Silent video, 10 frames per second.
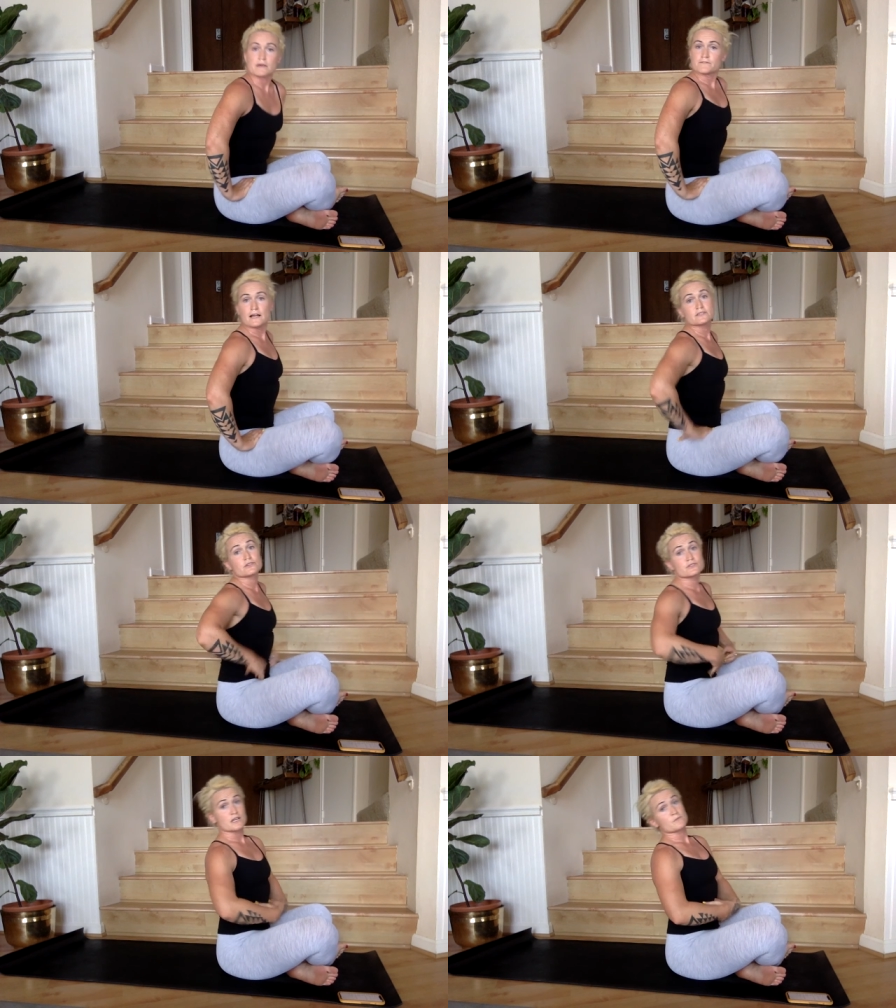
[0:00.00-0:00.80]
a load on the
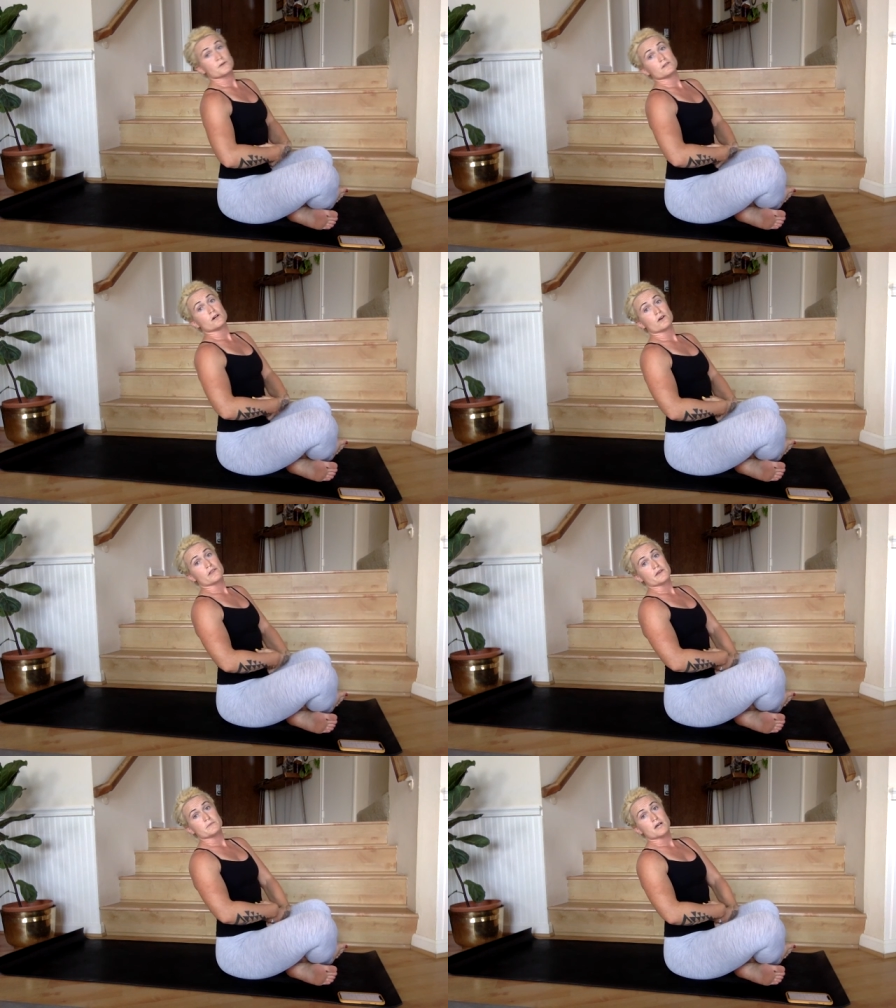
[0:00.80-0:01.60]
hip flexors, gonna put
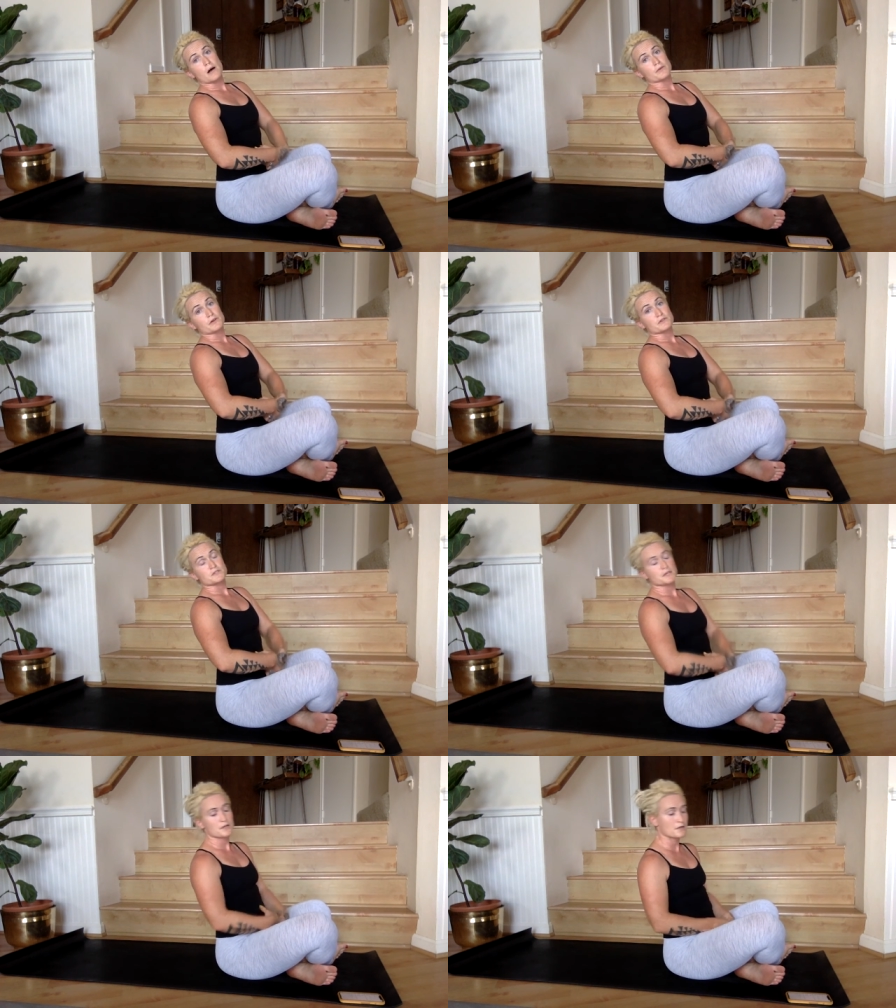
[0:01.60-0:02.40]
a load on the
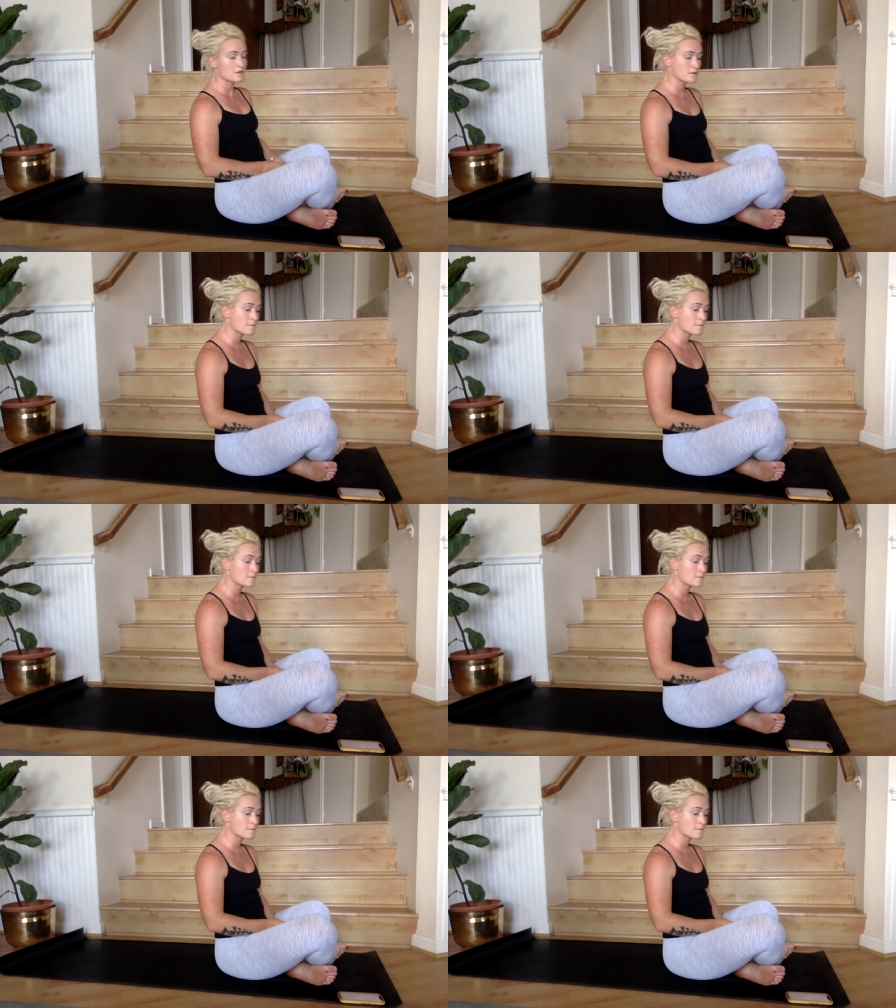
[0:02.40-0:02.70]
abdominals.